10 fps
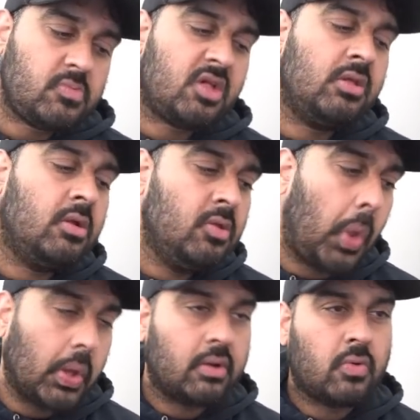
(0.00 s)
You know, you
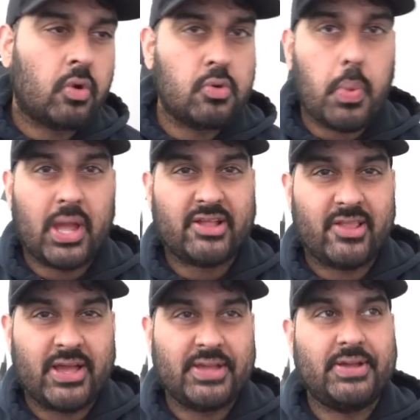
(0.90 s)
look at a quarterback
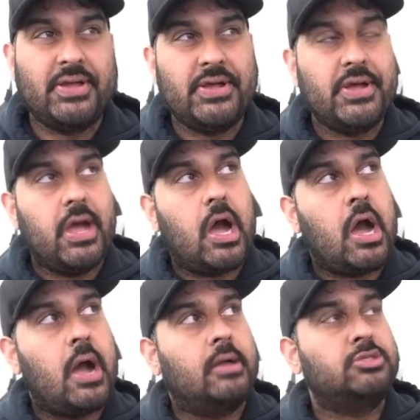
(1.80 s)
like
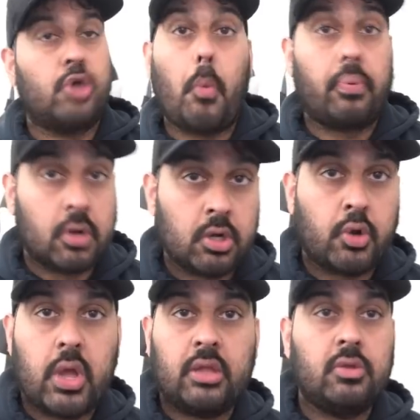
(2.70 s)
uh, Joe Burrow
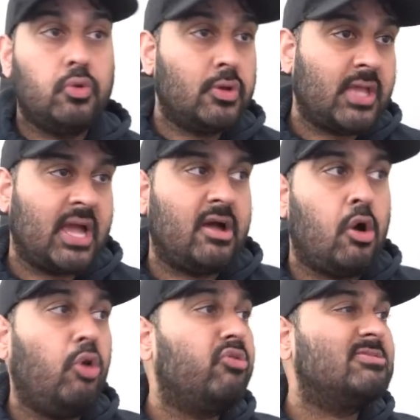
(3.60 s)
and you look at
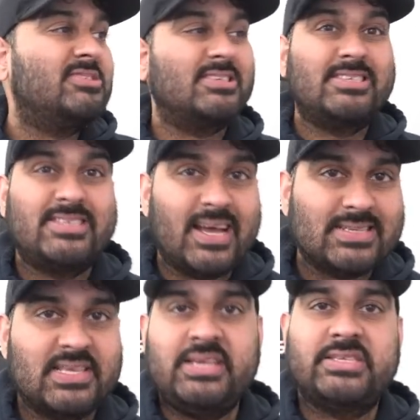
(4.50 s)
all the
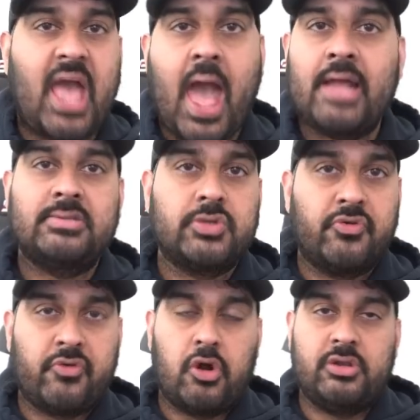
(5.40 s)
success he's had so
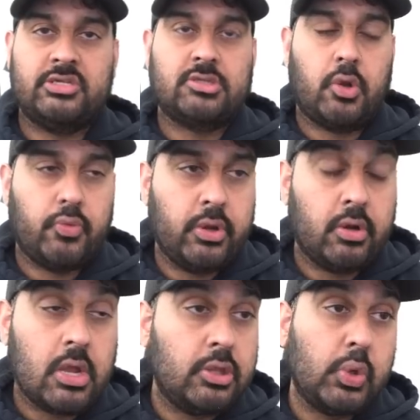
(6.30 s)
far in his career,
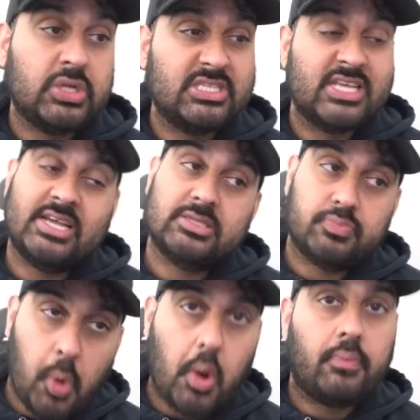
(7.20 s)
and you can say it's
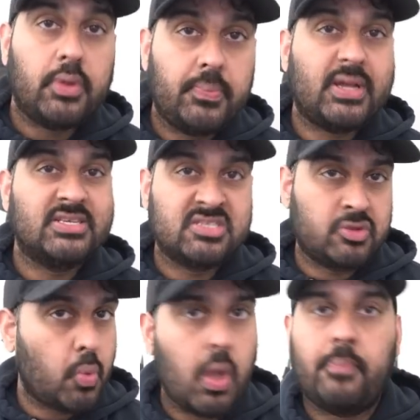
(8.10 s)
probably because of the
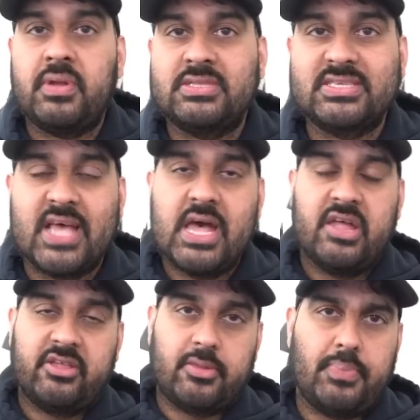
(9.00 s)
weapons
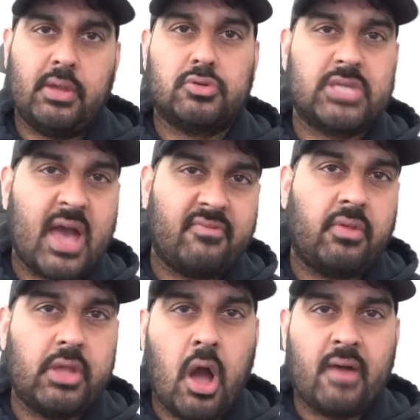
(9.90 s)
that the Bengals have on
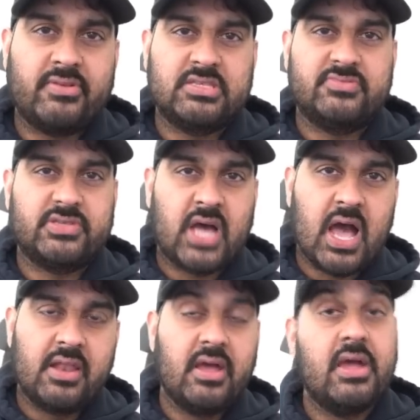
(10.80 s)
the offensive
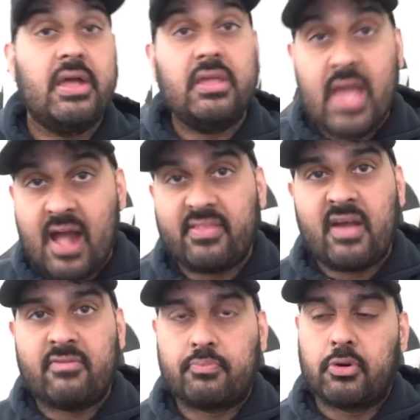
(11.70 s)
side. Yeah, they
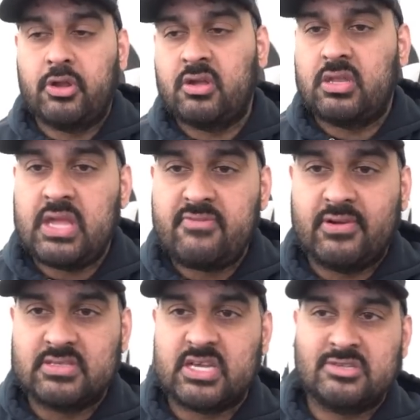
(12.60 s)
have a pretty good
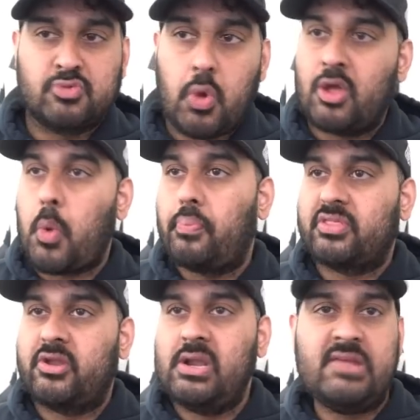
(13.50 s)
defense as well, but
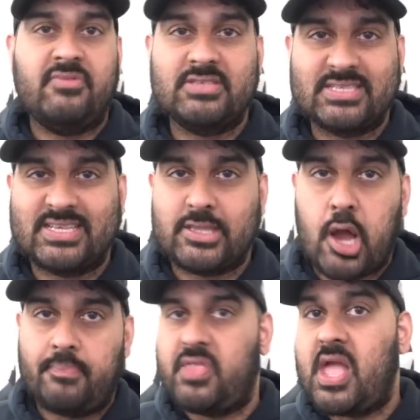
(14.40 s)
their defense isn't
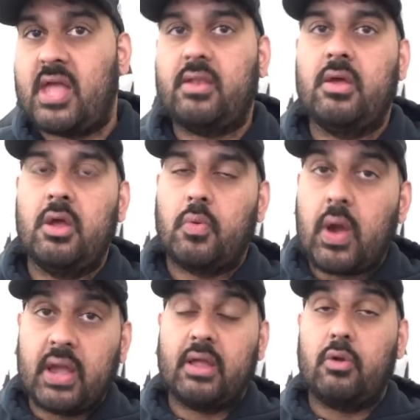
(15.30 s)
top 10,
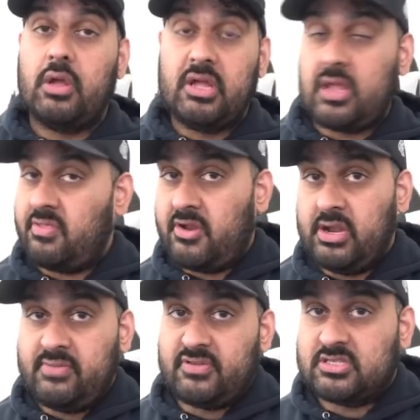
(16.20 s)
right? And their
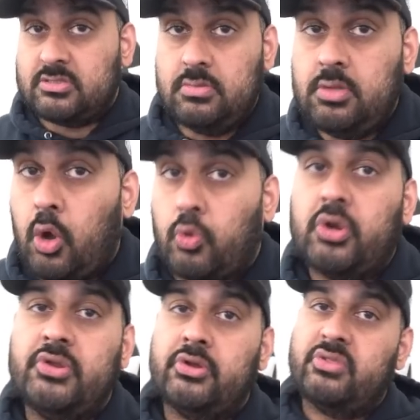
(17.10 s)
defense is nowhere
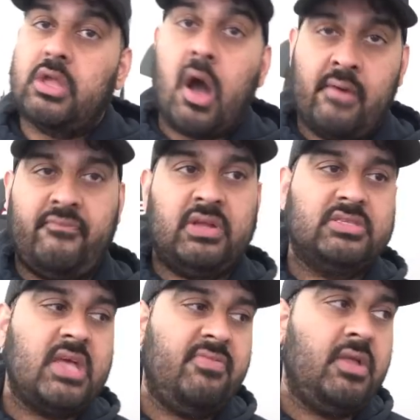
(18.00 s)
near the
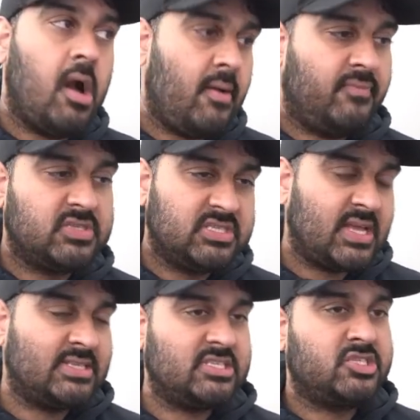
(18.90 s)
offense. And the offense is
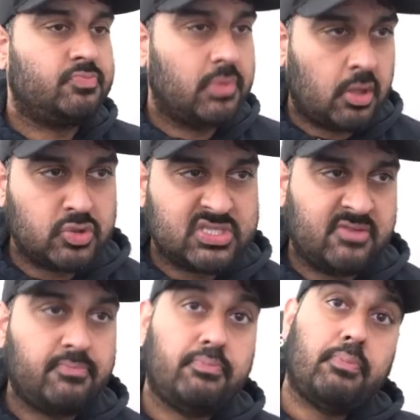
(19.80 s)
as
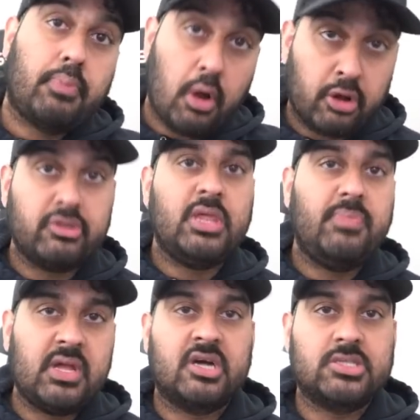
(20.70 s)
explosive, partly
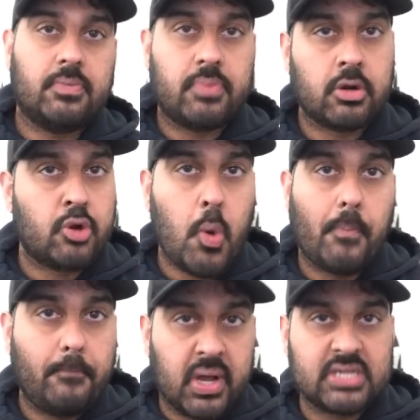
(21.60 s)
because of Burrow,
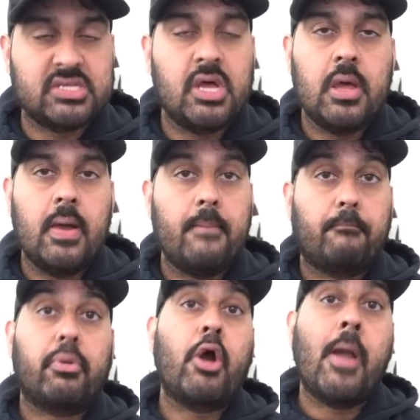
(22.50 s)
but
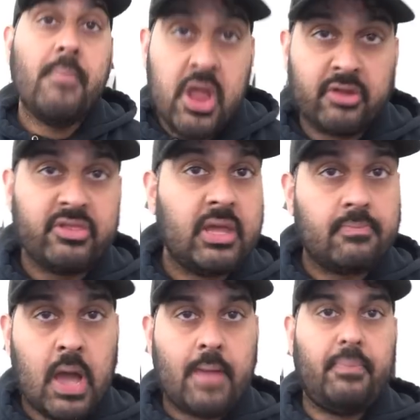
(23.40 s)
primarily, in
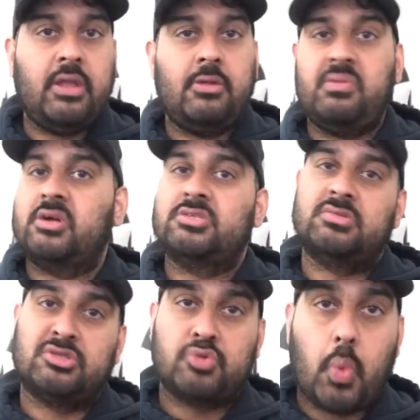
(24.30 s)
my opinion, because of
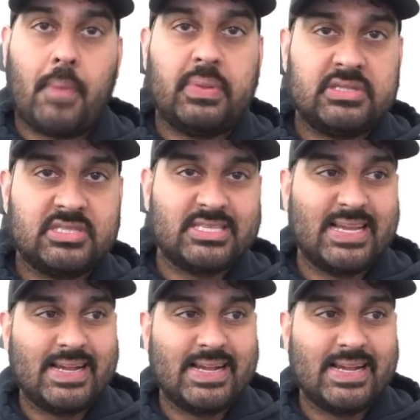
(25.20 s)
those weapons.